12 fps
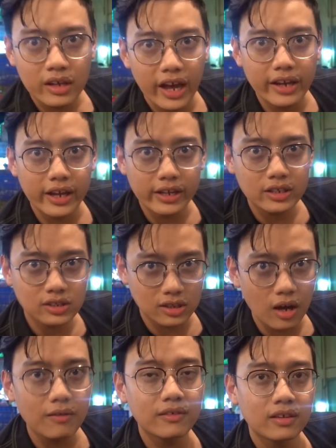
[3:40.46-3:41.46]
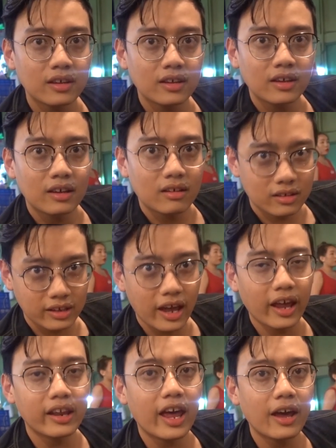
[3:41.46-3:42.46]
Two challenges at this stop. And
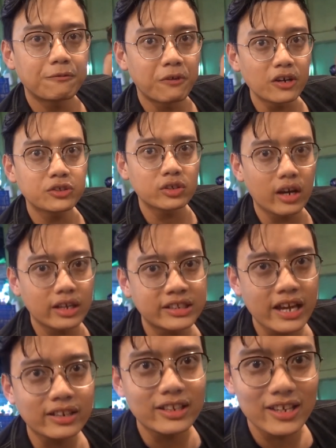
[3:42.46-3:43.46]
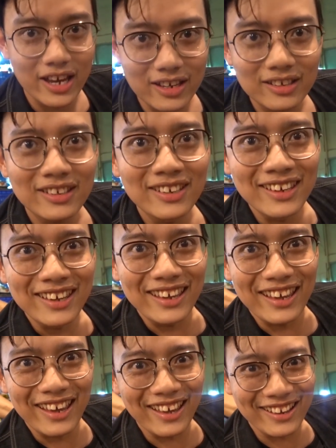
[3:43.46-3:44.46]
then okay. first you're going to take the dick.
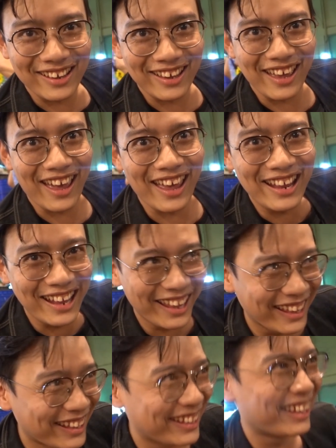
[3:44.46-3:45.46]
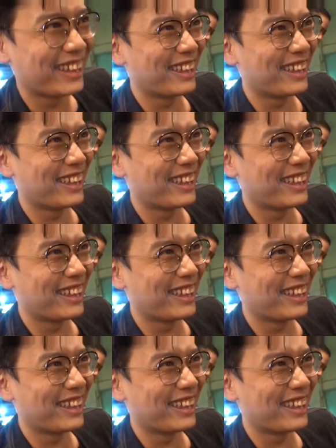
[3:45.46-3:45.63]
Take the, first you're going to take the